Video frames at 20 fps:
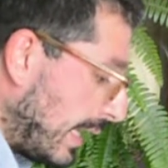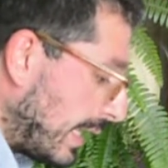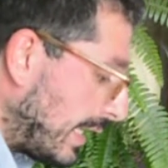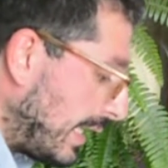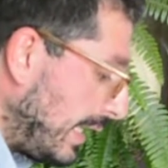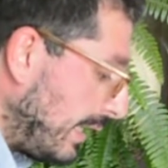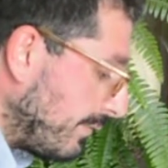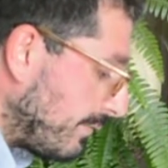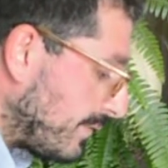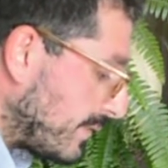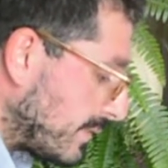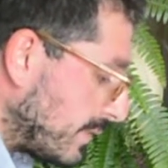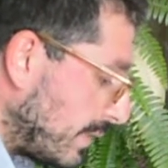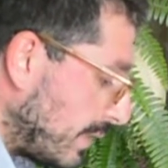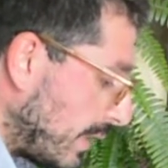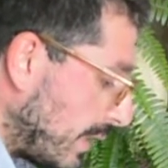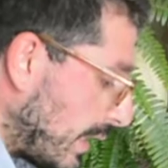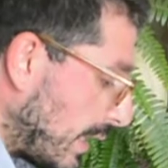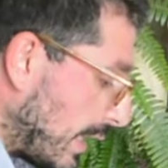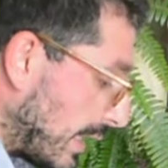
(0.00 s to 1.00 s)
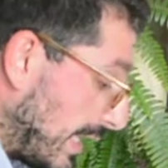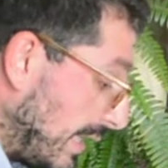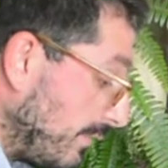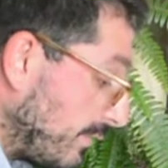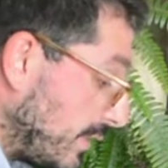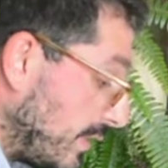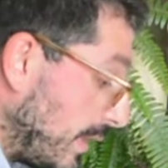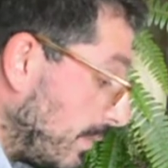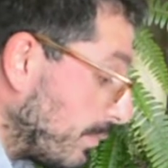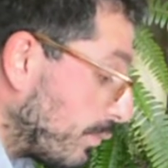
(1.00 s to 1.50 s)

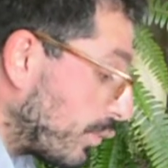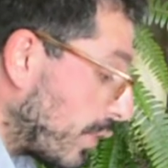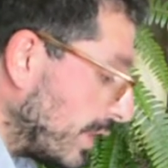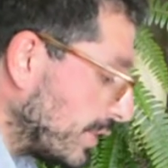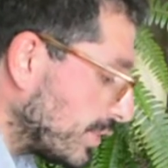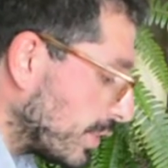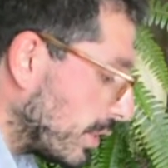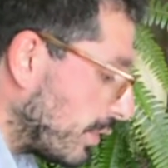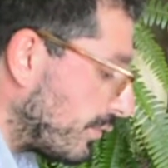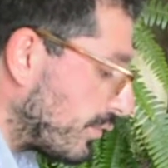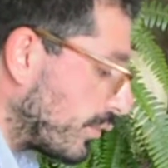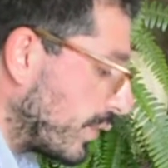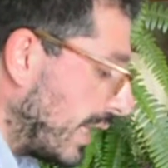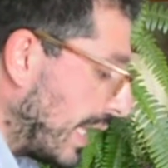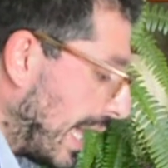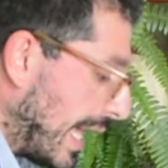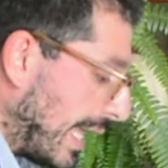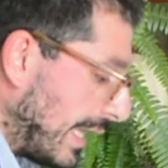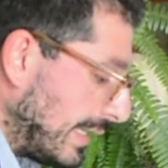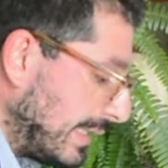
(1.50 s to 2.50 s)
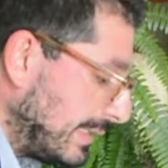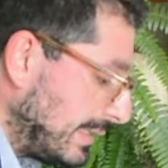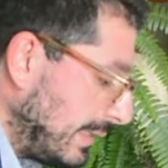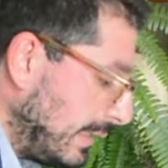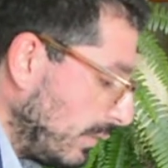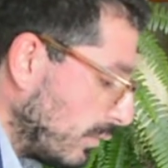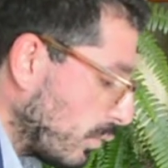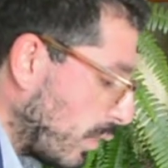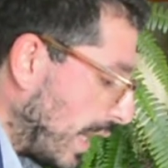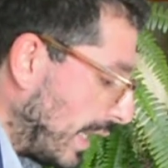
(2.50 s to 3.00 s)
give the impression of
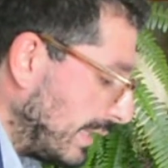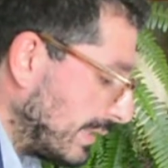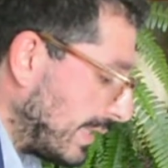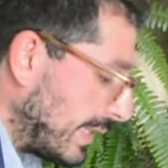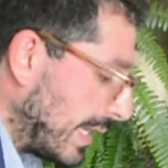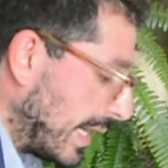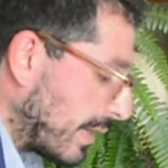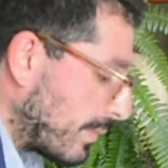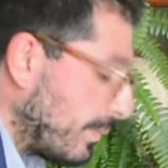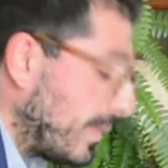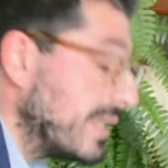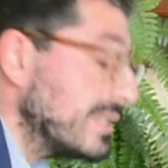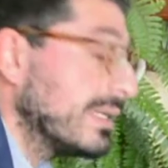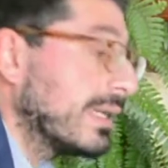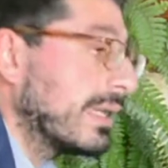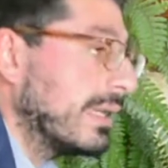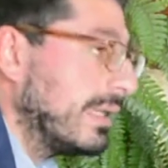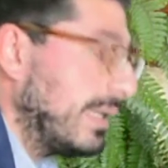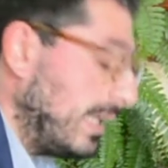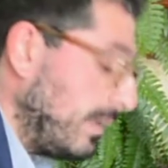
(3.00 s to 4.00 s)
reality while they are basically